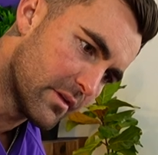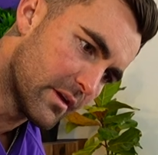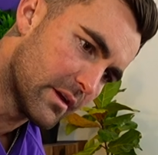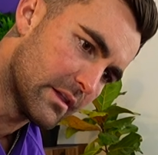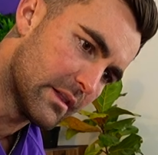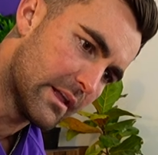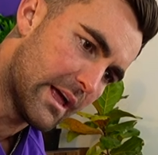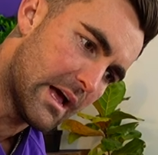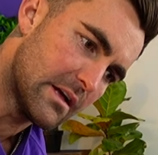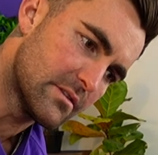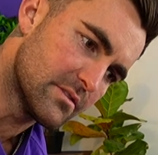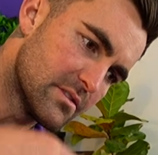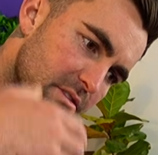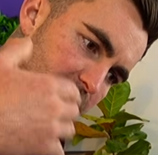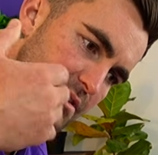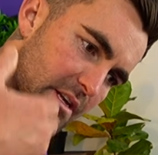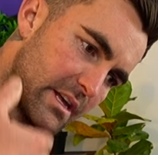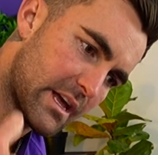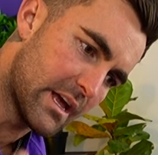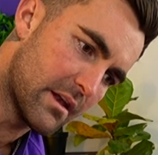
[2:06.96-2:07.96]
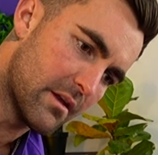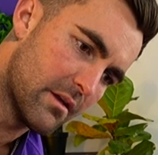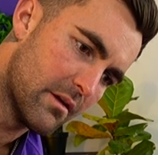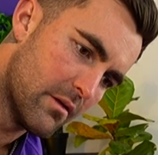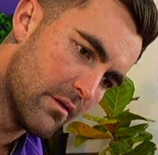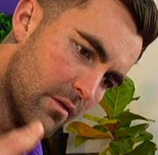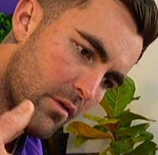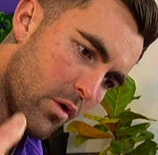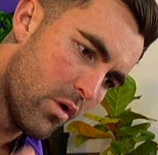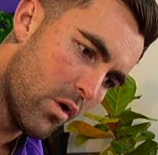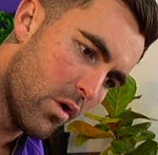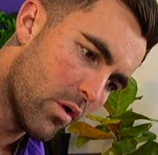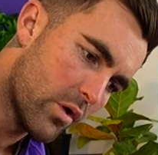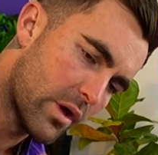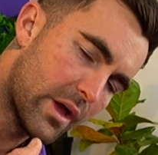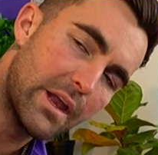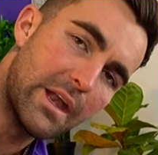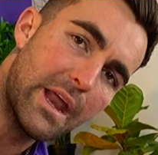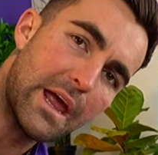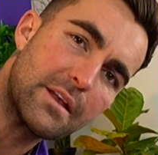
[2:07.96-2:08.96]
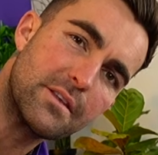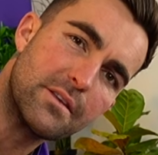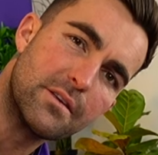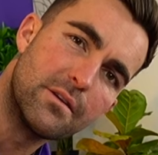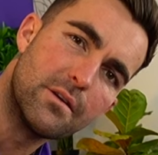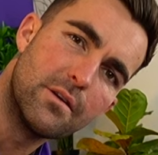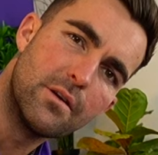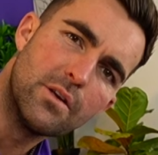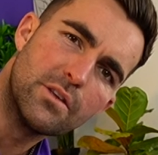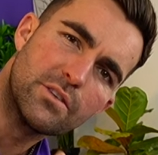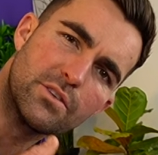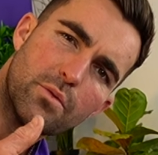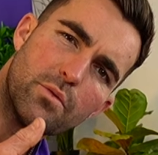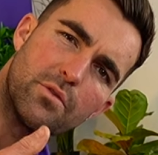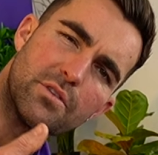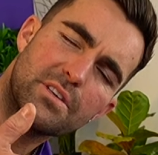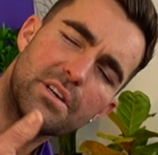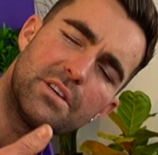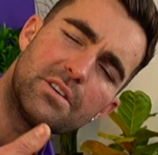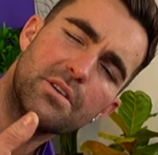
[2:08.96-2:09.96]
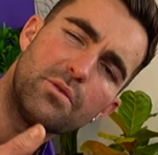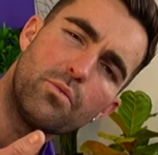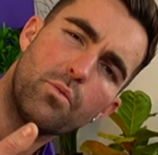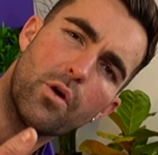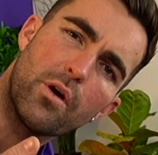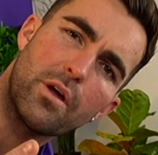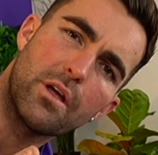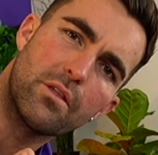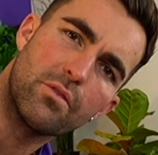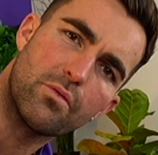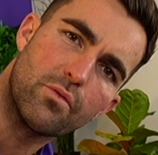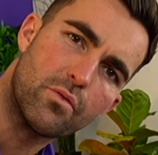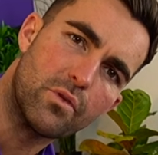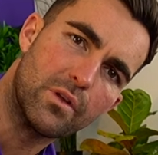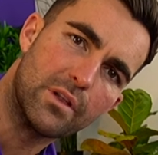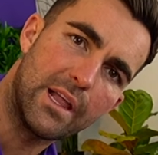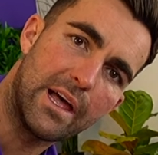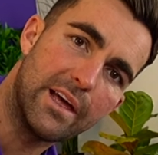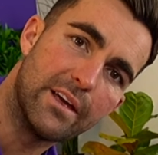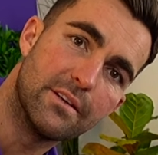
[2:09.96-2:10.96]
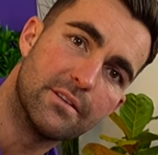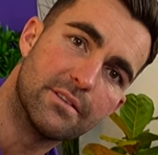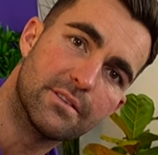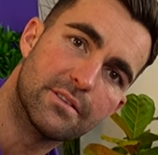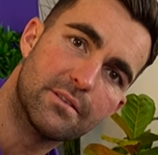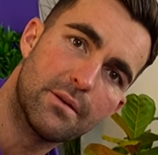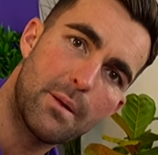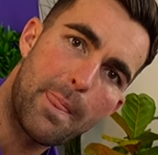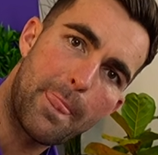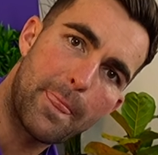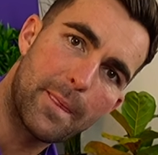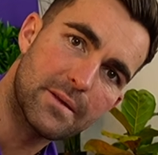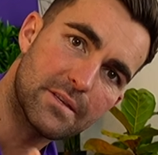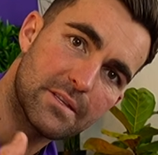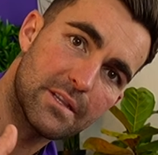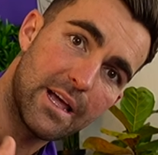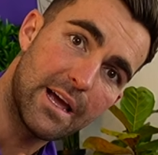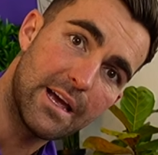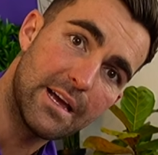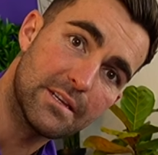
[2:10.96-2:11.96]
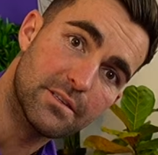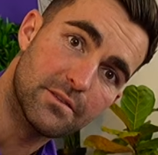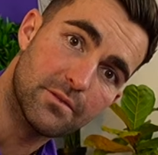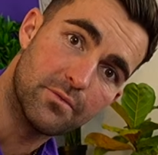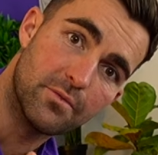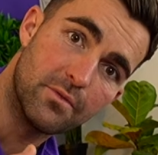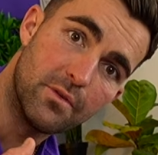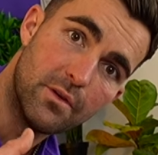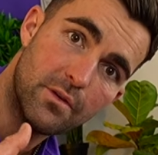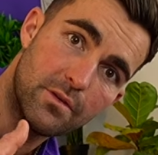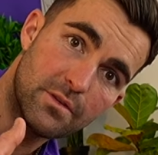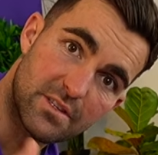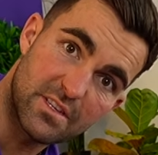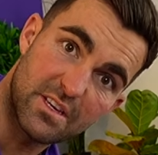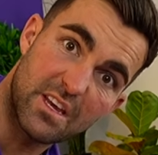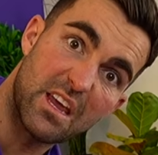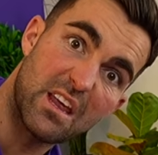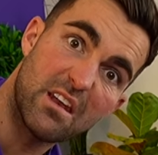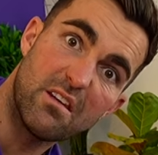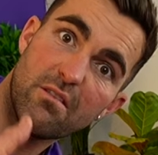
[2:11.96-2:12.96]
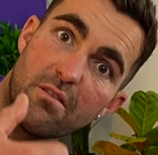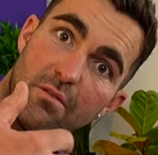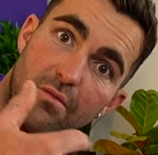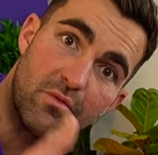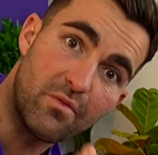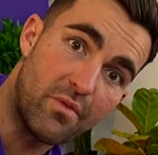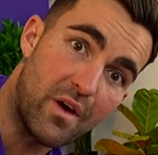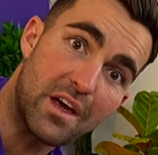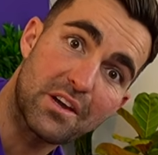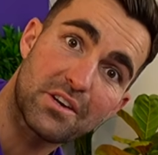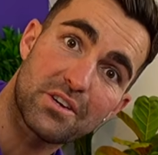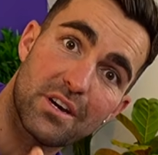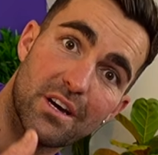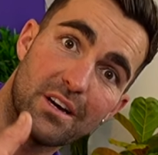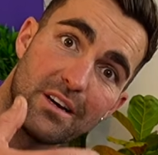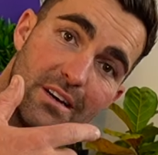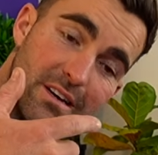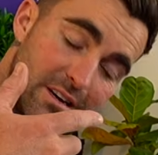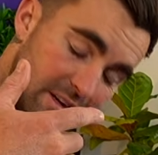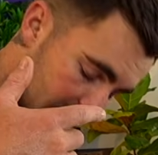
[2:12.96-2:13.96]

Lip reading: that allows us to get connected. So we're essentially working through the layers. There's layers of skin, fascia,